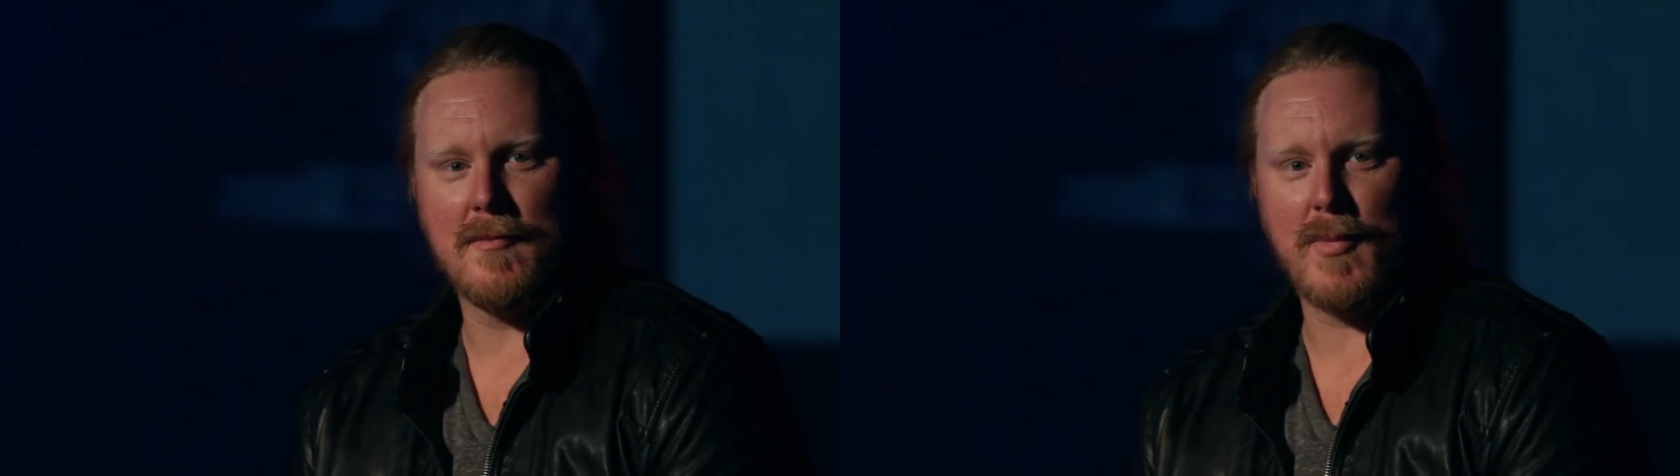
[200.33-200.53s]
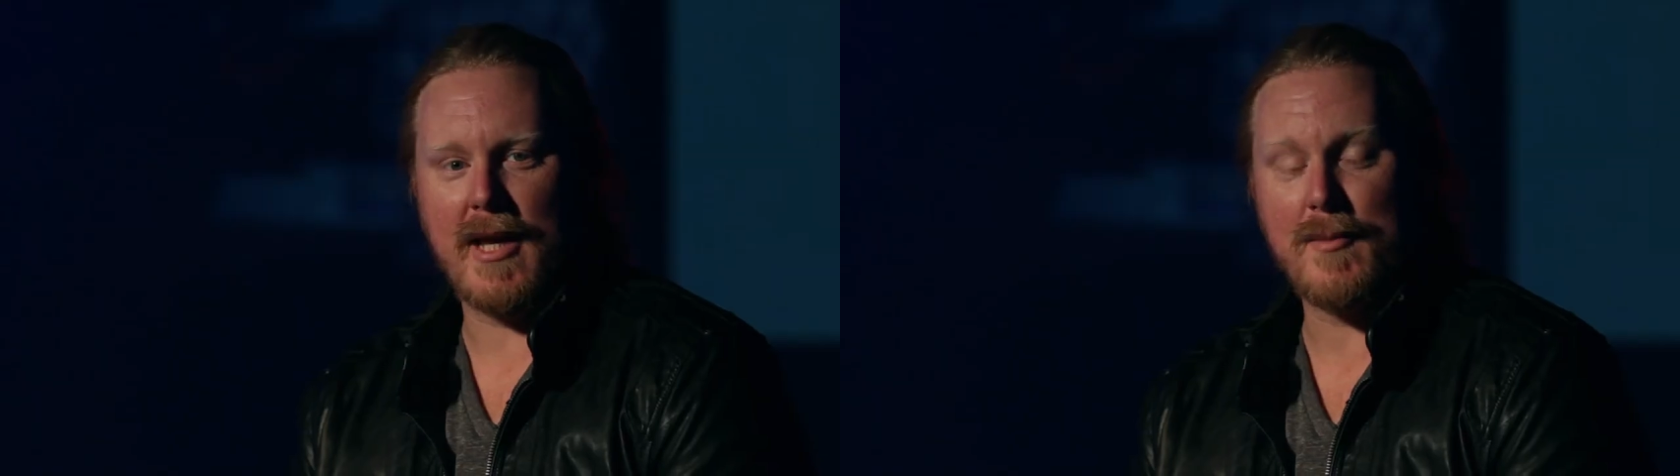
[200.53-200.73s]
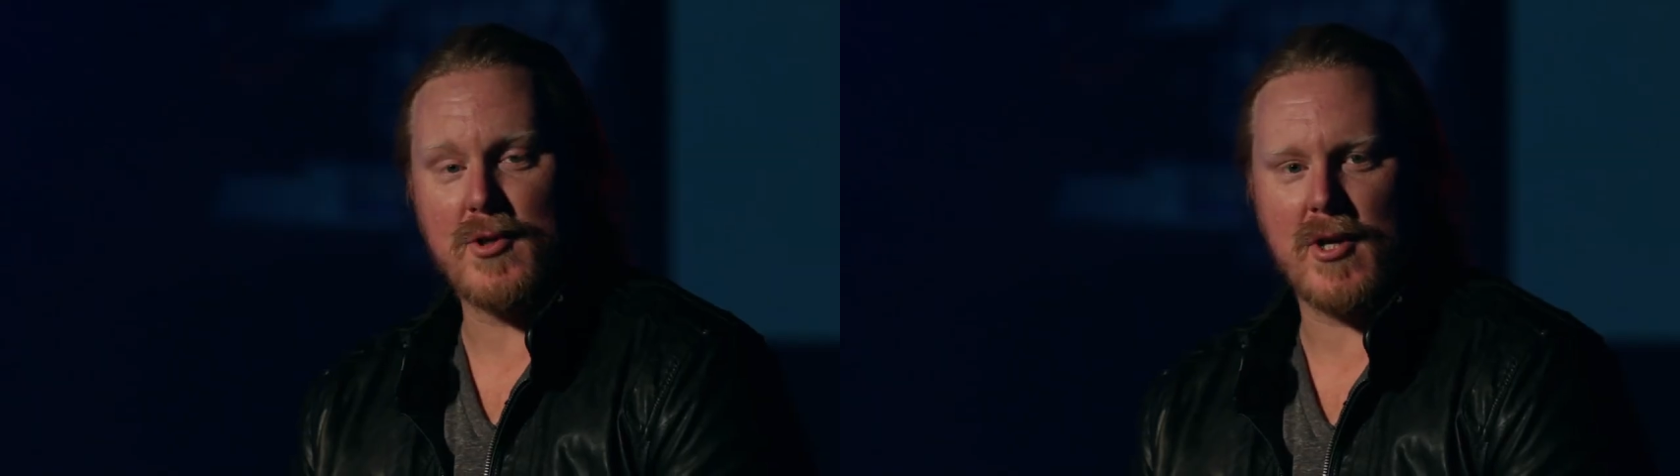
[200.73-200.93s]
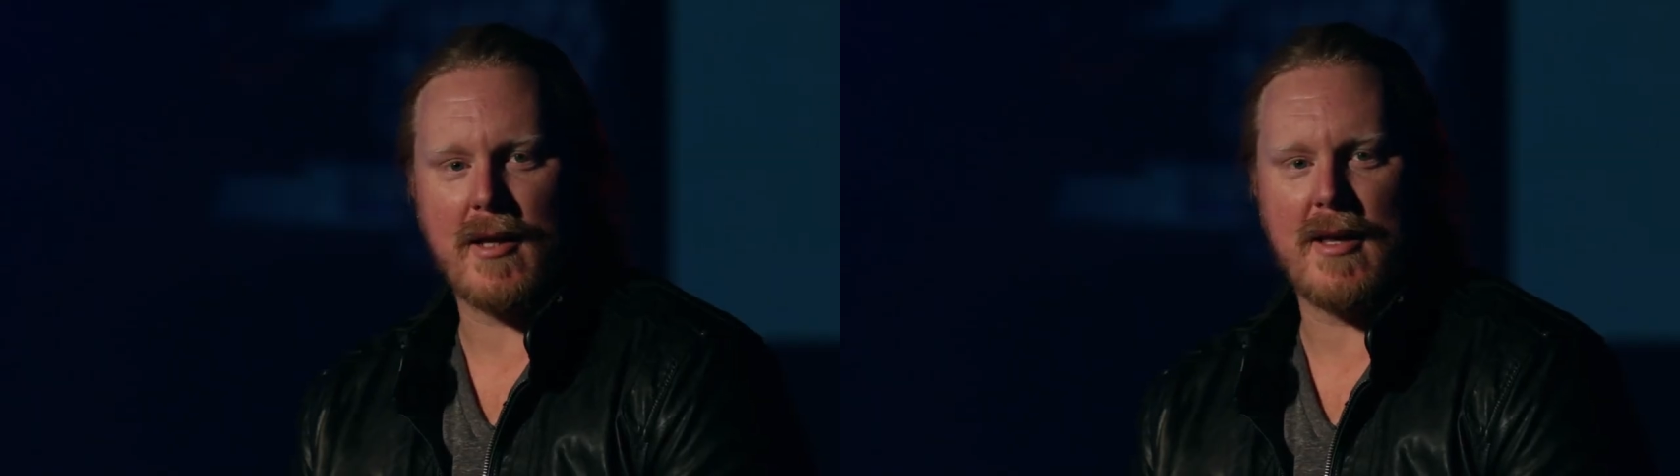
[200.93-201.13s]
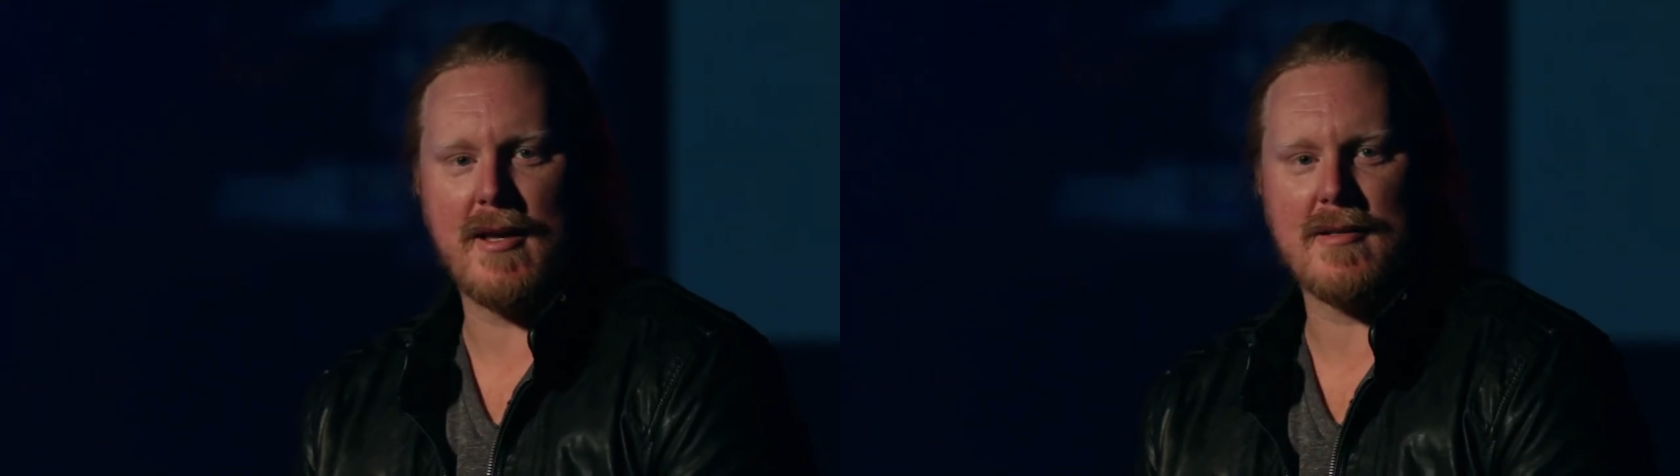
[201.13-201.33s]
My name is
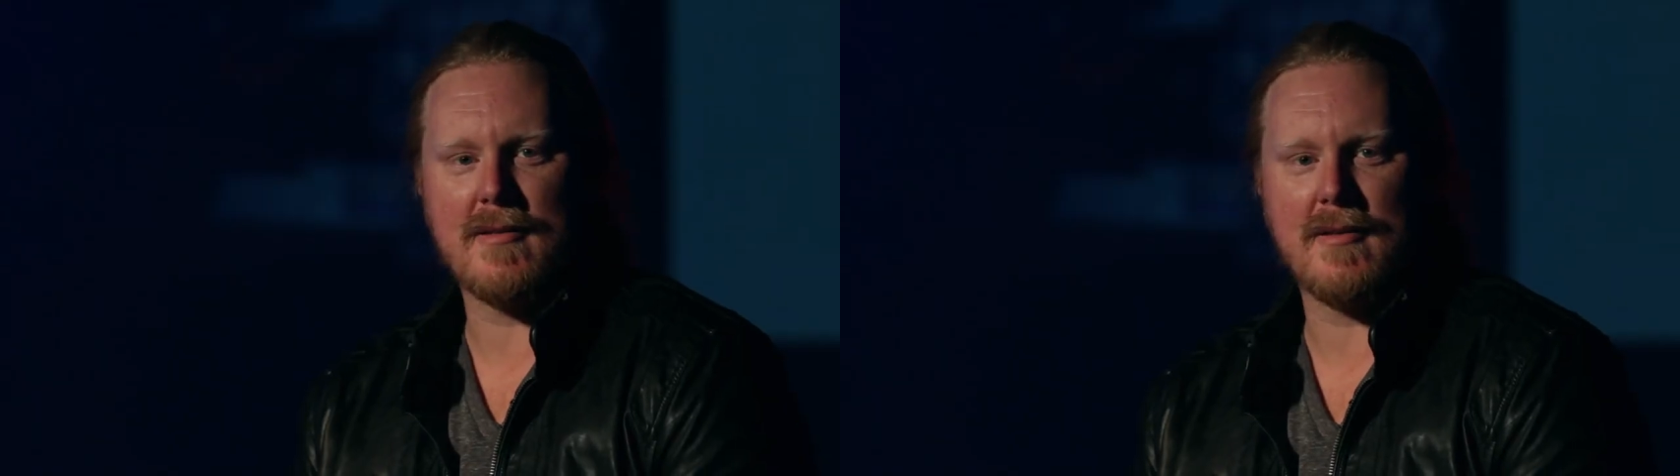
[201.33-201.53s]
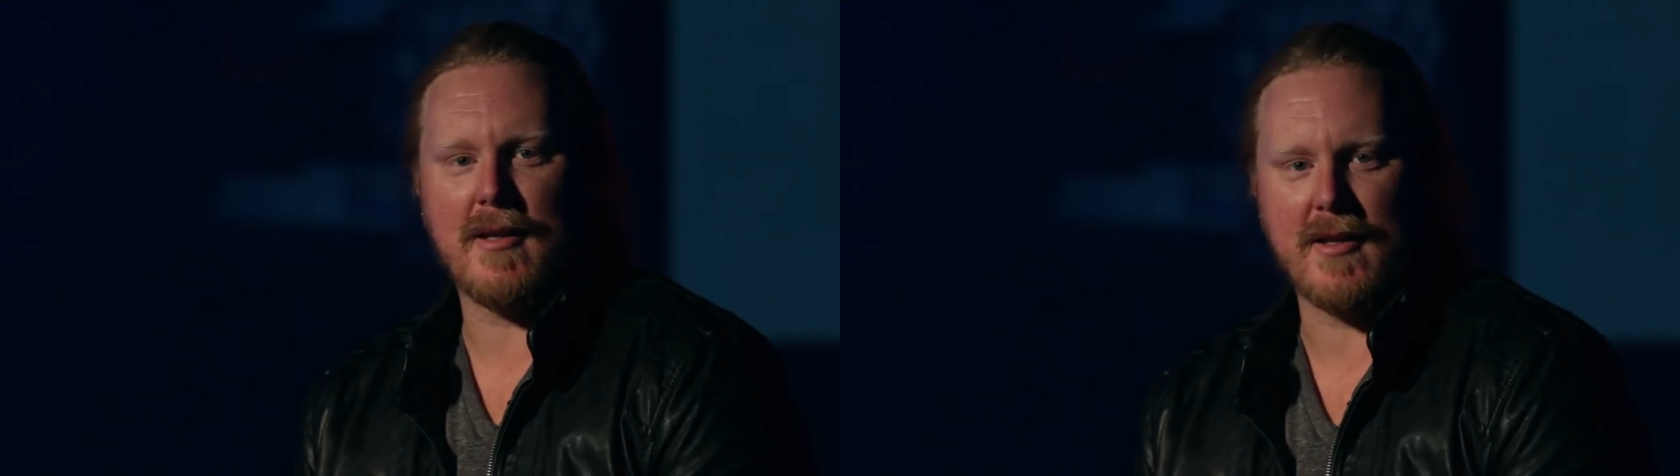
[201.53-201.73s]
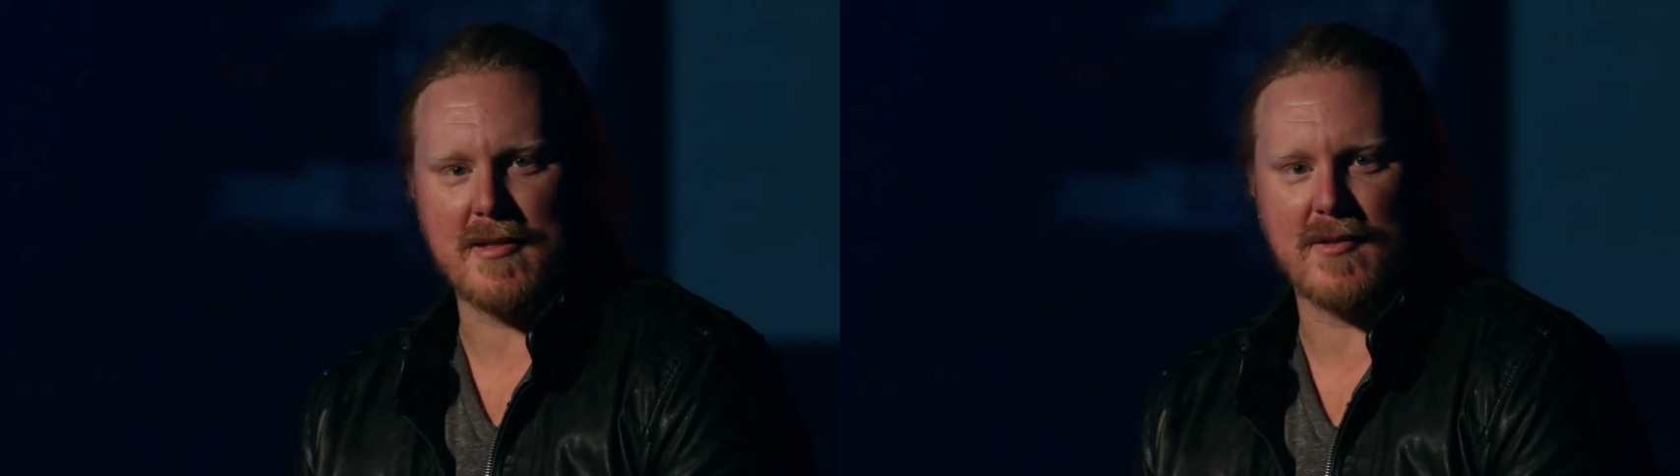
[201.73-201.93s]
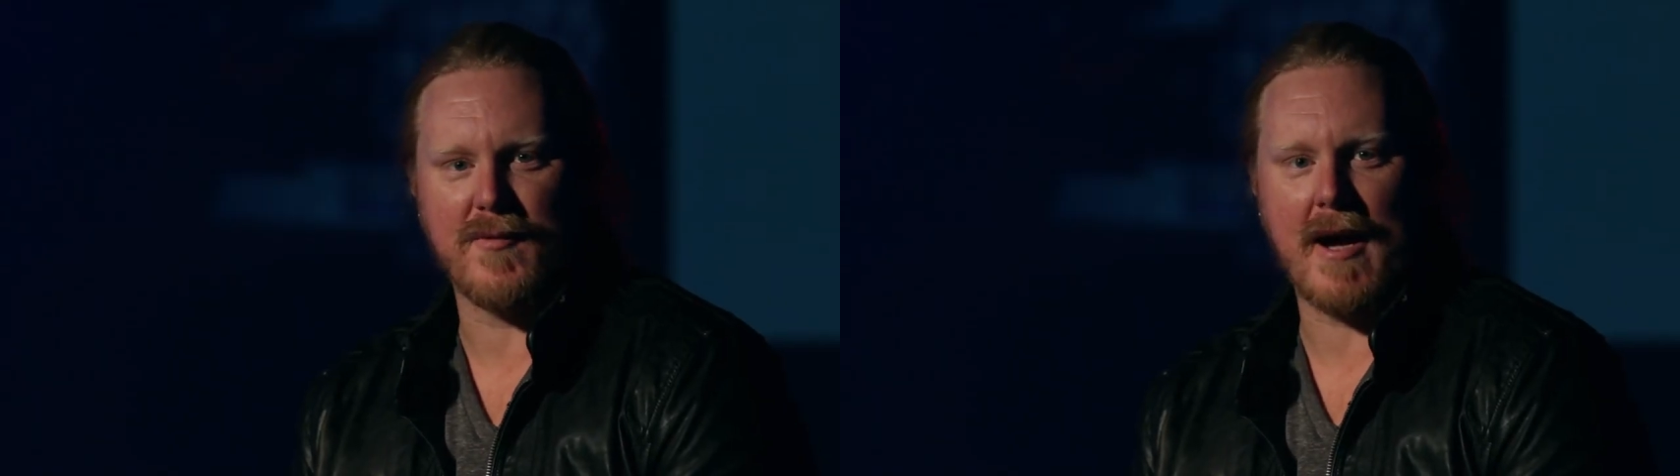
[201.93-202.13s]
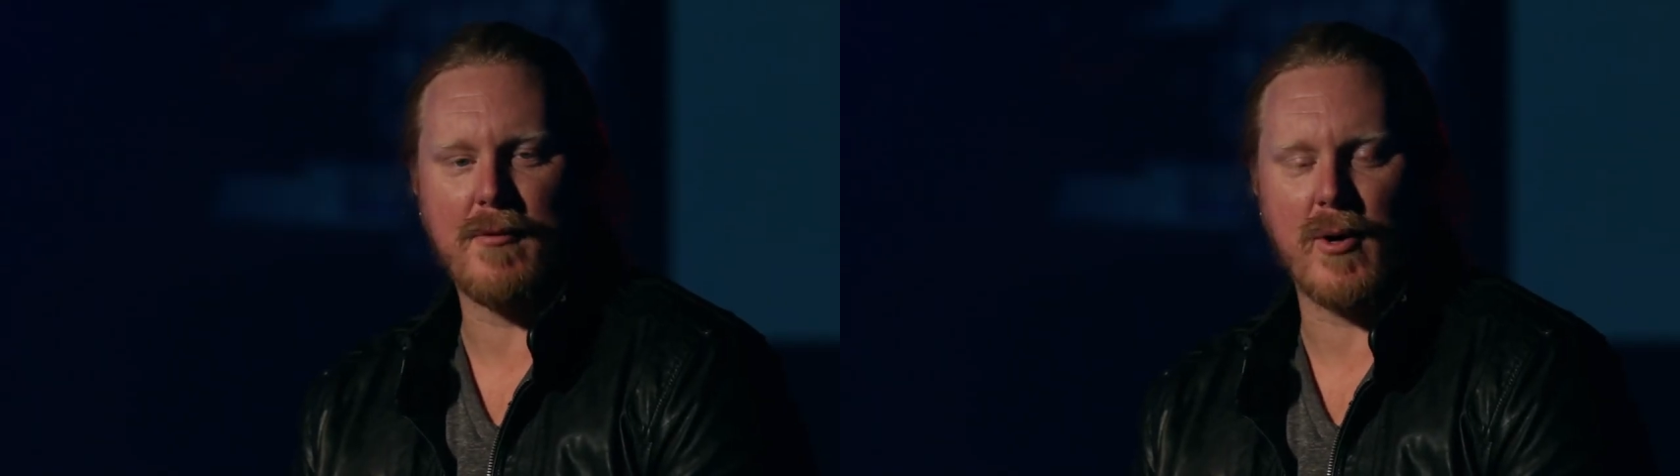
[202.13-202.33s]
Chad Dennis, and this is
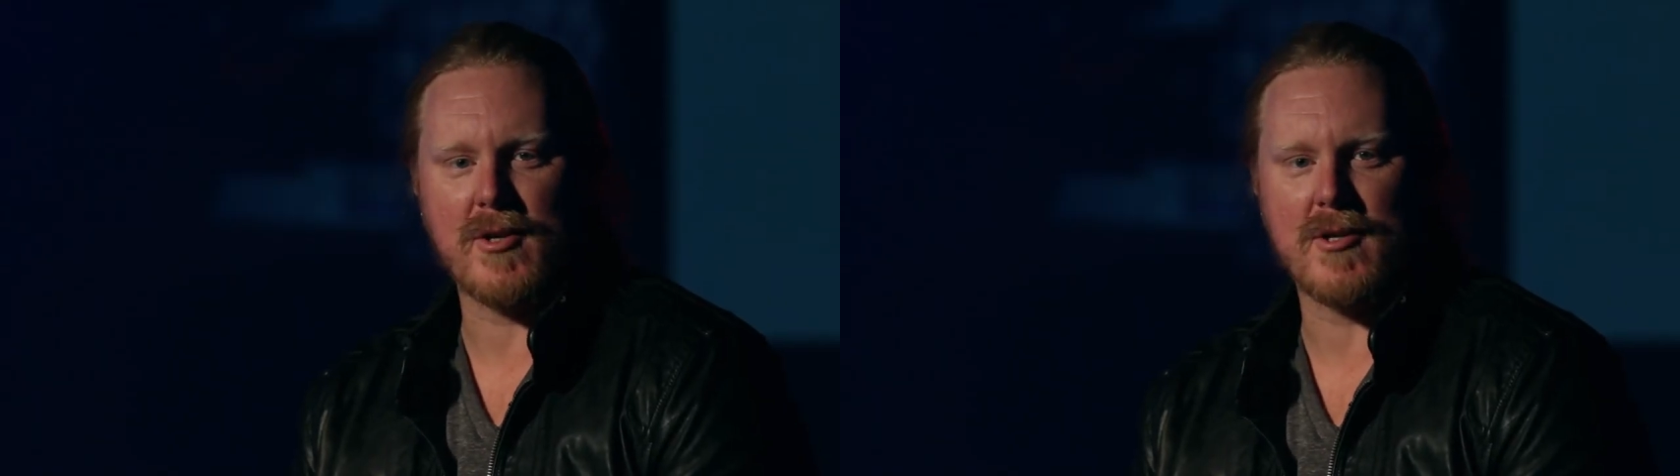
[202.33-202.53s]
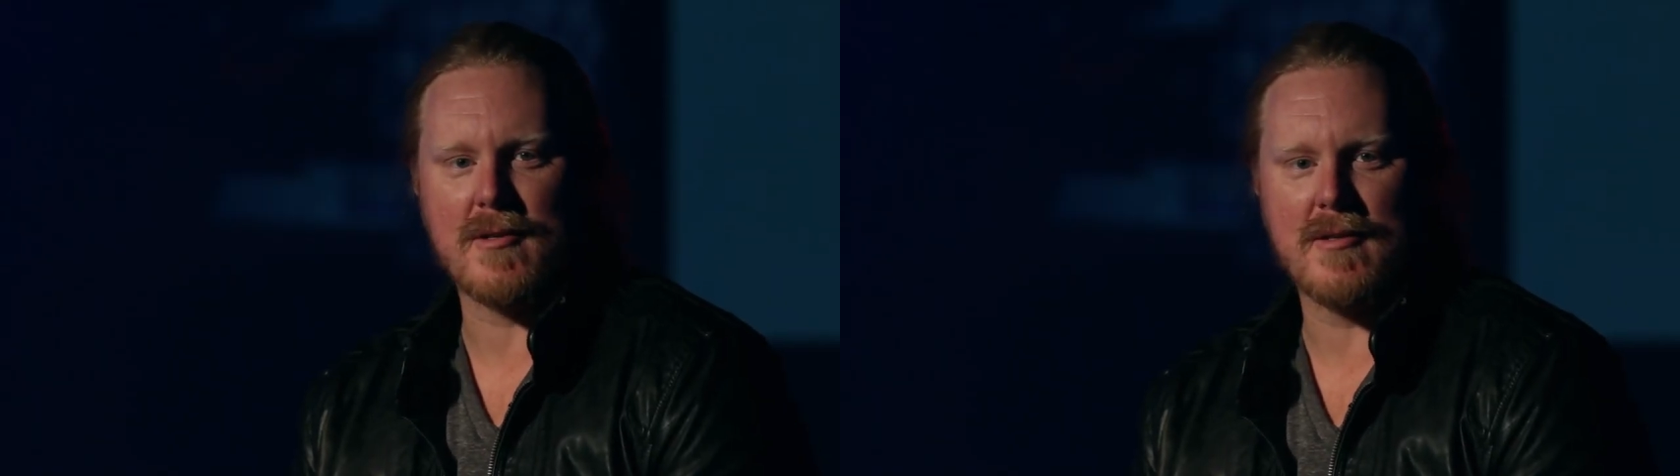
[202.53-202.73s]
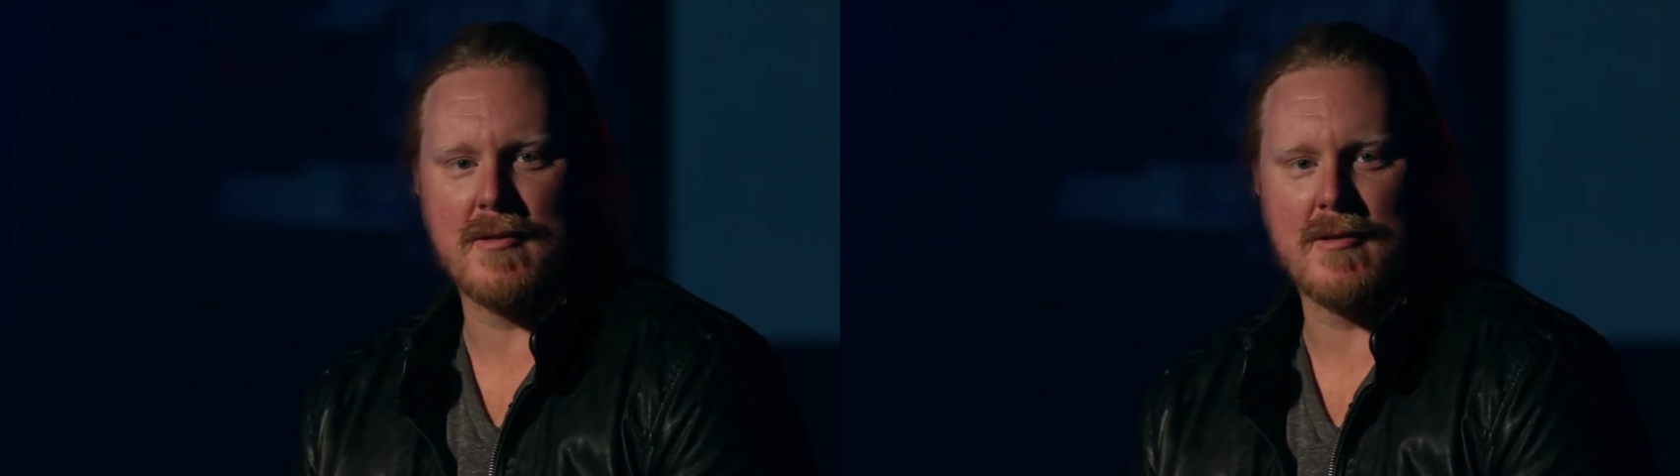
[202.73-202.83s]
Five Questions.